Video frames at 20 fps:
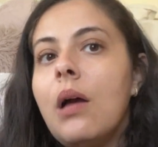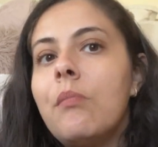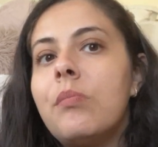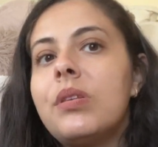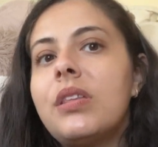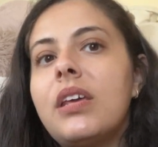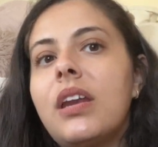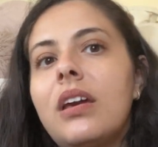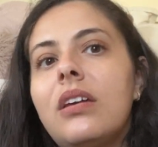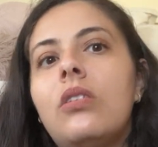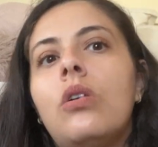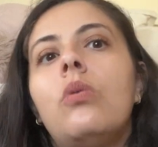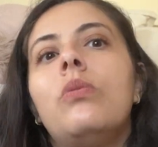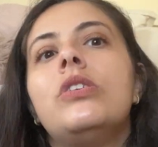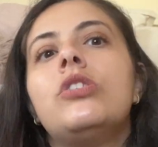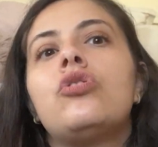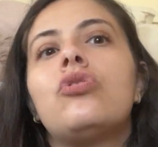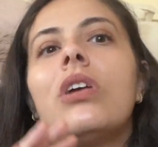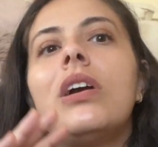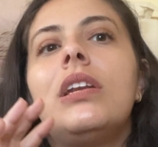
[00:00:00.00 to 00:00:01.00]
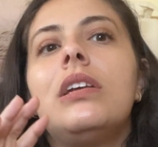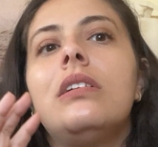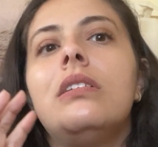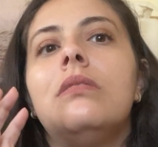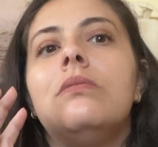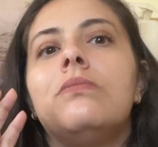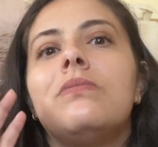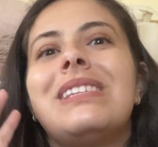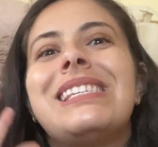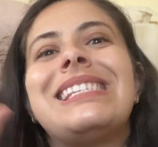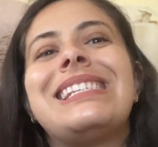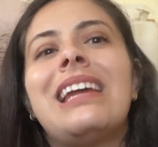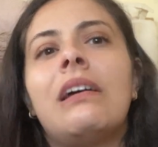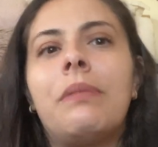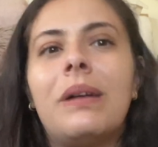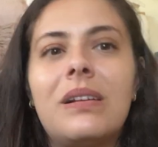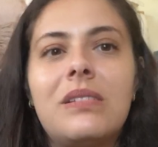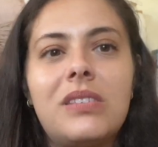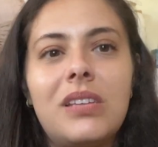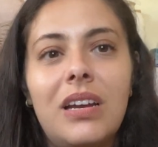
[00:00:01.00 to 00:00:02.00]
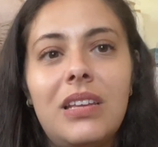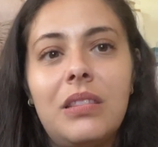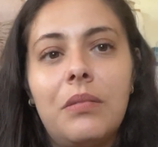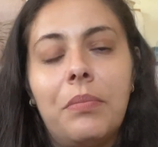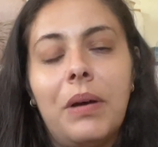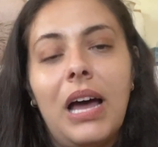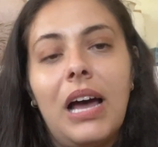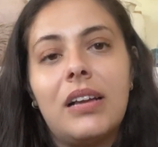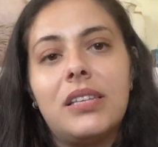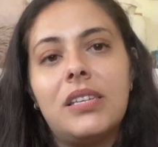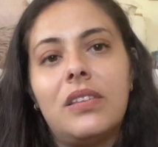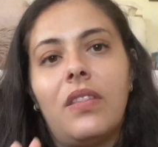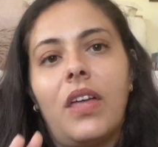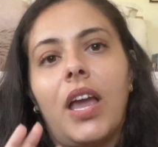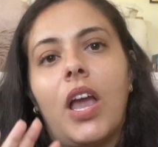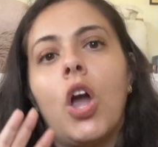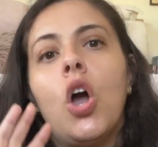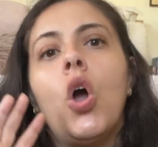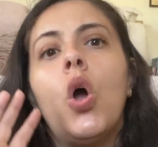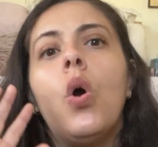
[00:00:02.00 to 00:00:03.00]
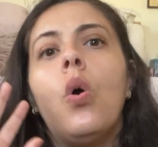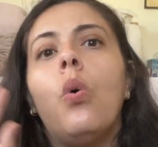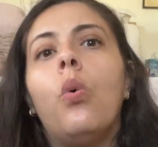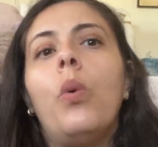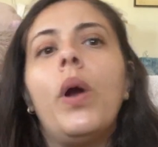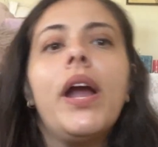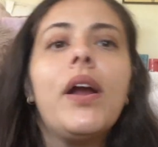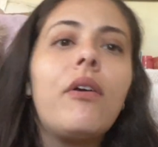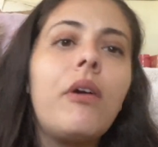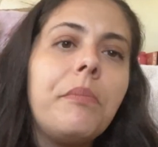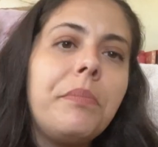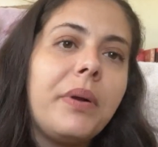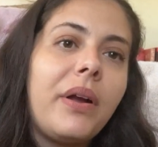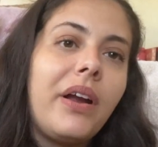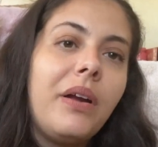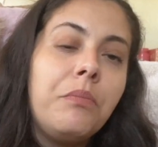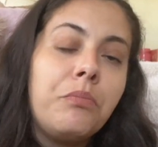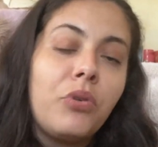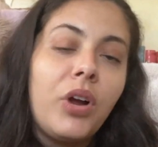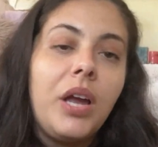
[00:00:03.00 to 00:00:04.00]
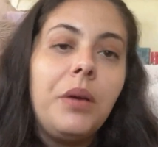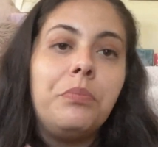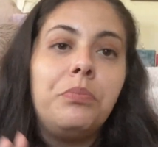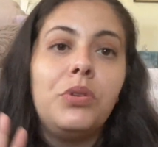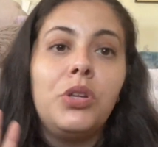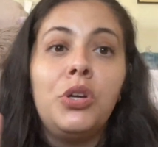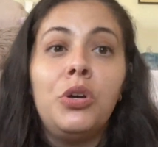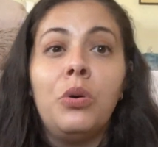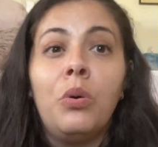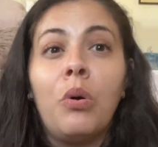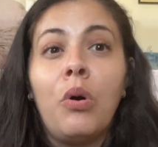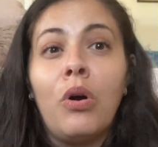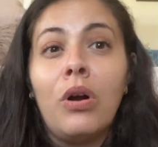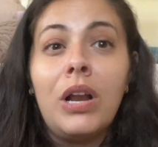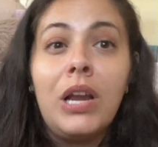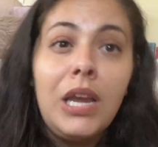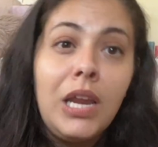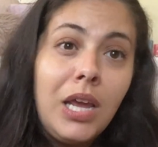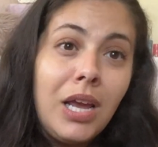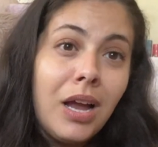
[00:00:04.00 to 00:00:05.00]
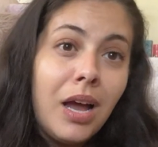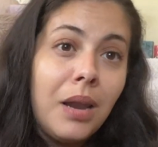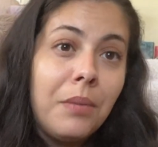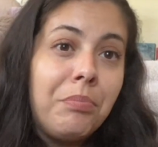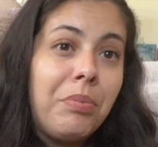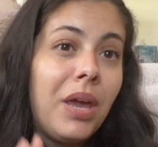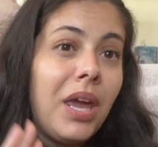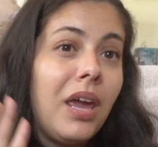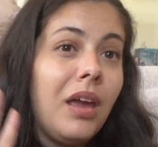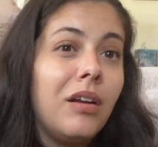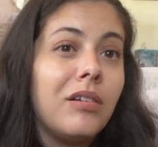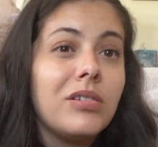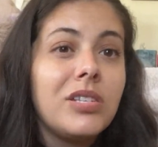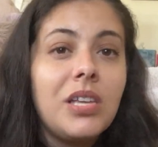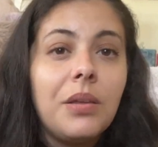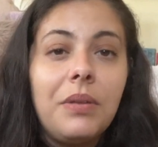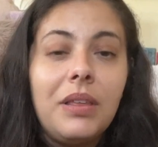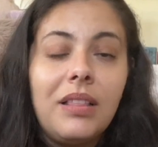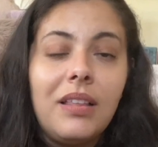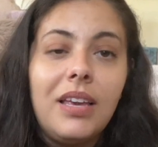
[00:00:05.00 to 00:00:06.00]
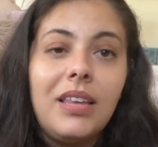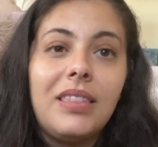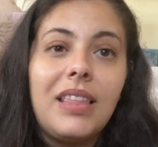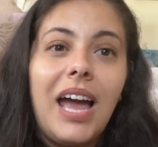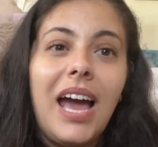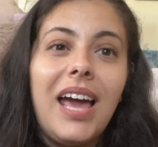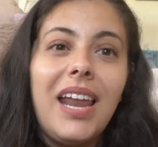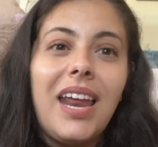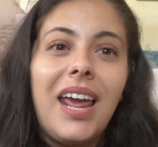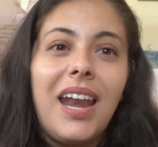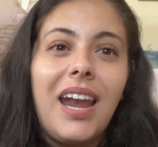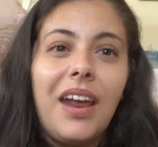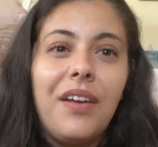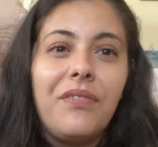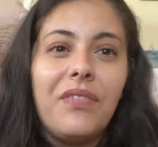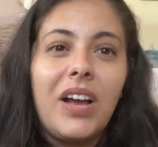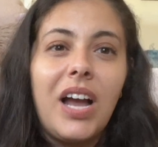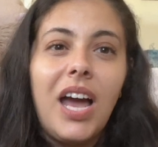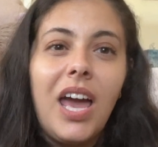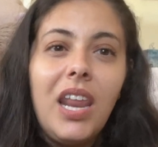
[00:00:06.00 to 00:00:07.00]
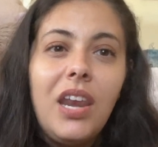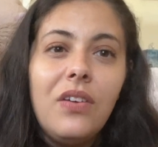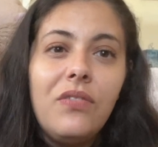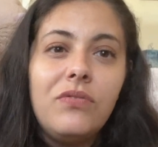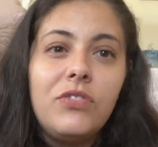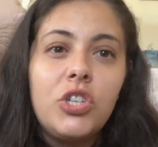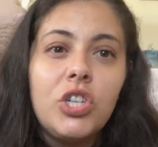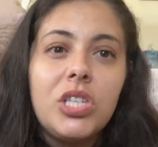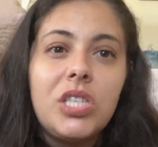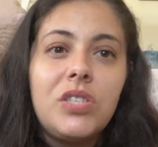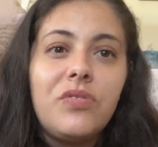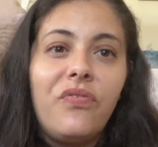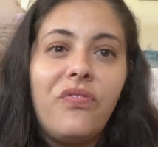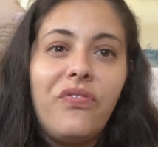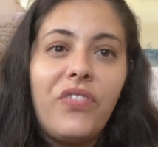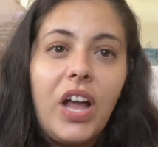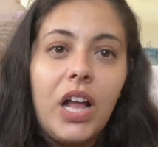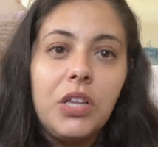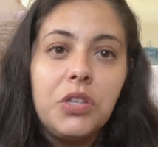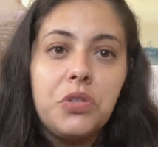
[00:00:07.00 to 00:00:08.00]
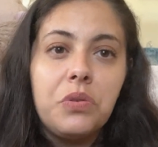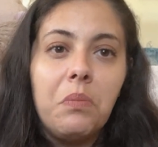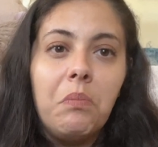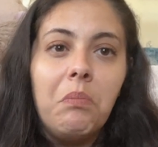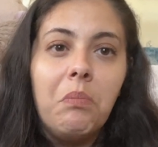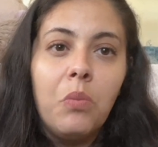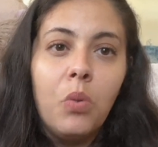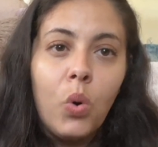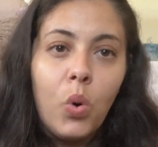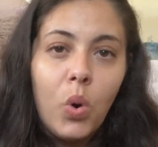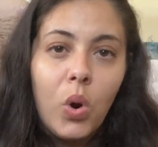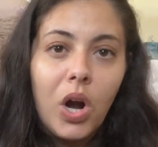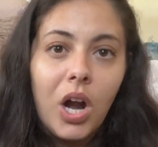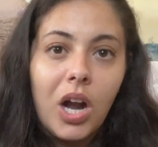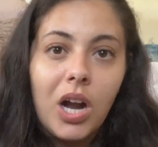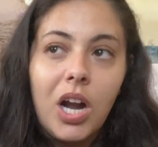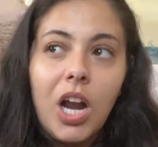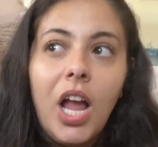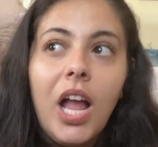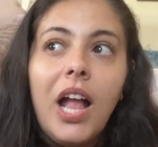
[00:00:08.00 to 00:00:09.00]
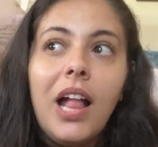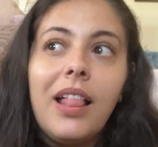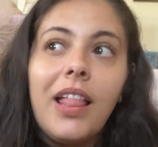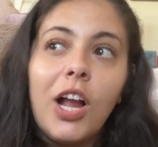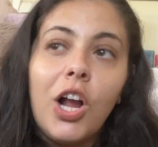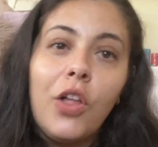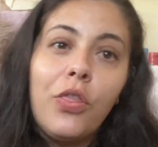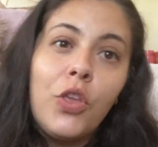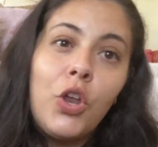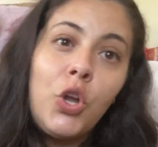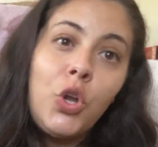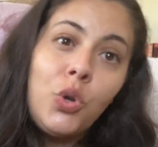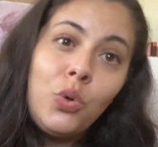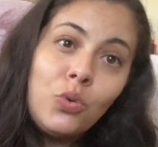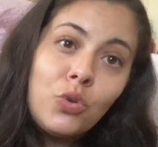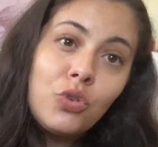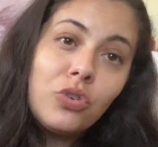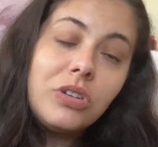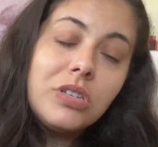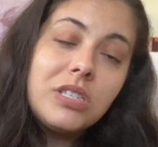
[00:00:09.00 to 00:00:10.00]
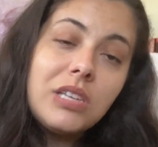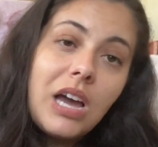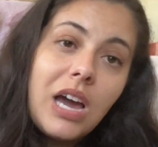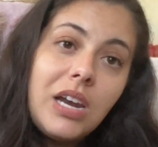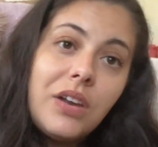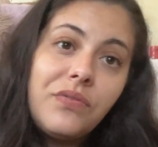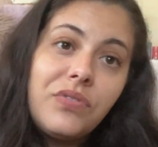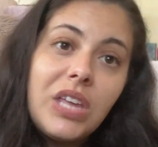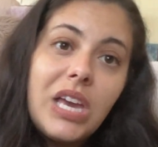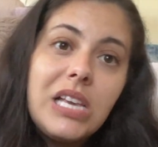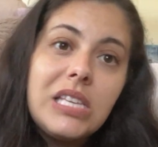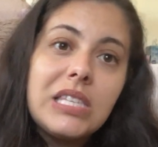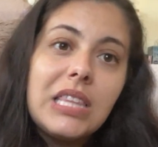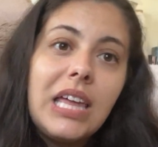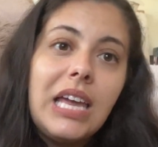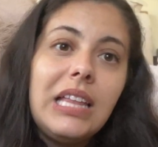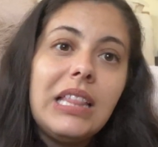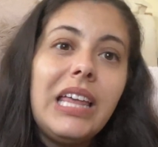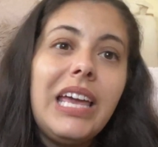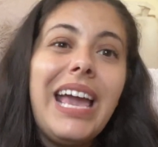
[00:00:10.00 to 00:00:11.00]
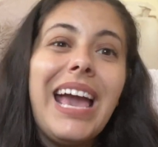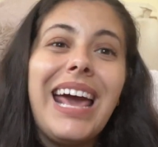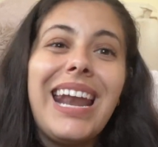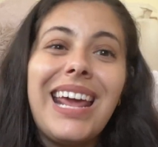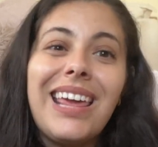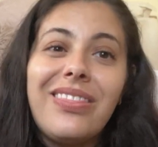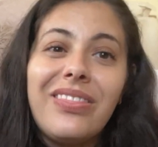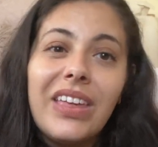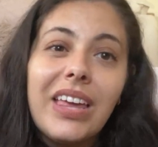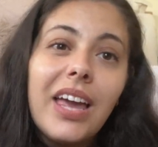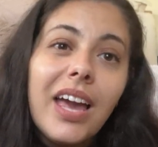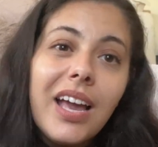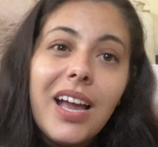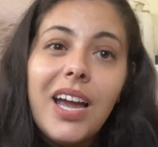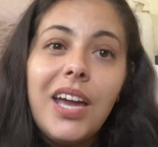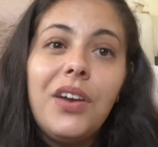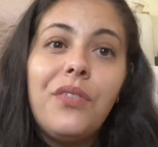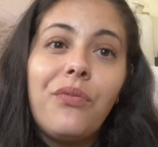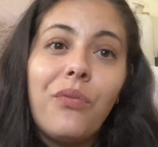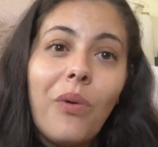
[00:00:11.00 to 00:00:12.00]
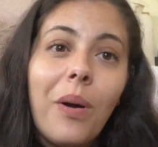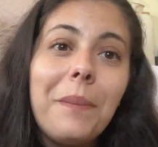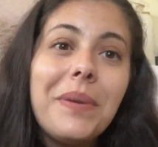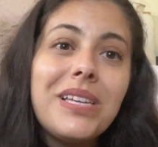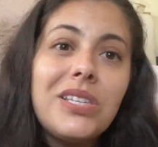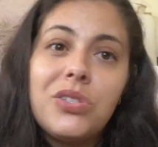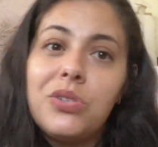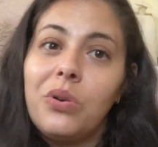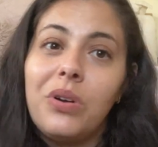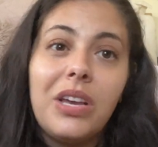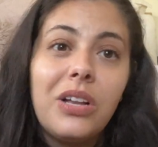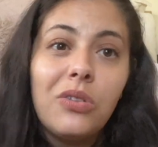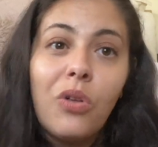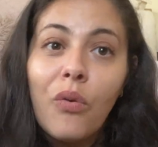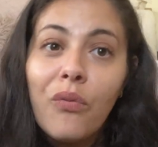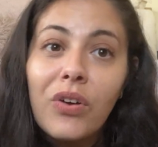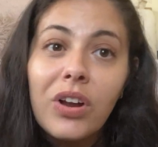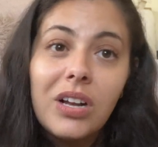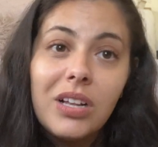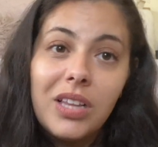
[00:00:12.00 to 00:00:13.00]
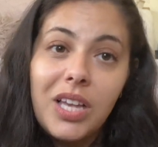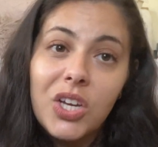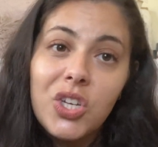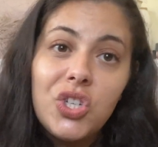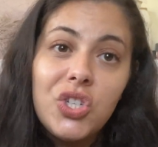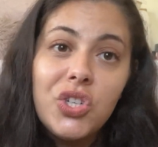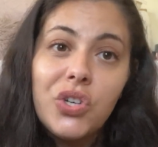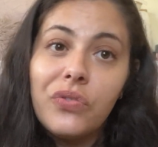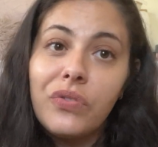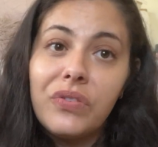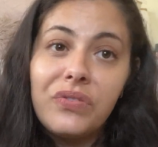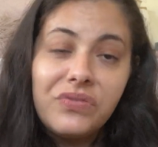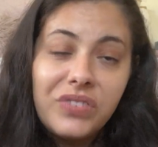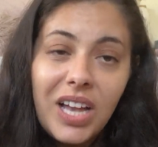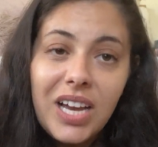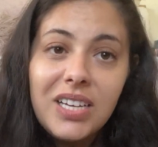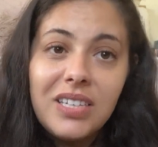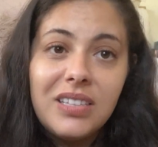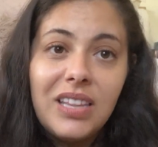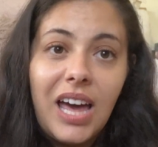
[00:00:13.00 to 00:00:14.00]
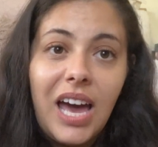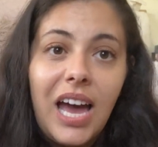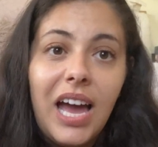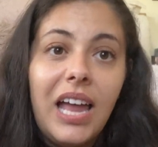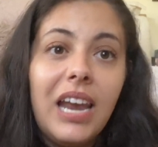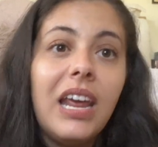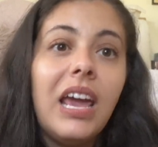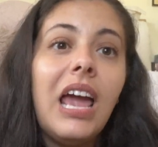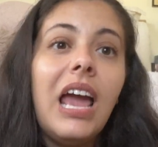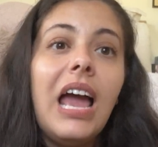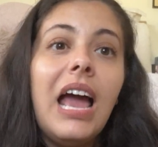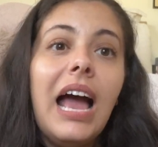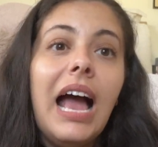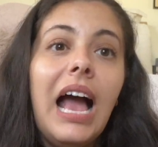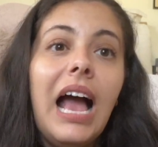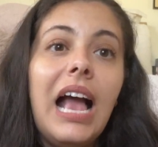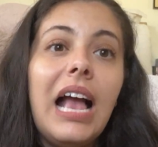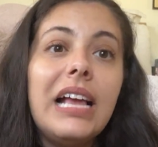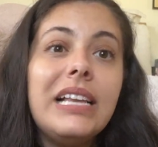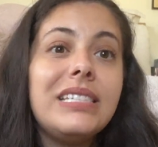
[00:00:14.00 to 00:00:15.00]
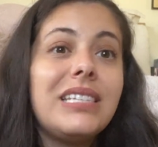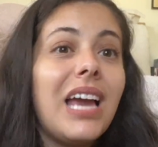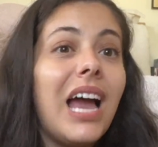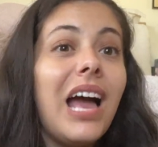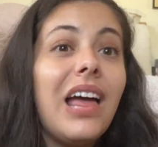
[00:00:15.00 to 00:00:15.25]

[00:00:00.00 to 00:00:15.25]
but then I'd always try to step outside the box and like wear a bright blue or a neon pink or something like that, and I've kind of just felt more like on the neutral side of things lately, and I think I kind of want my Stoney Clover collection to reflect that. And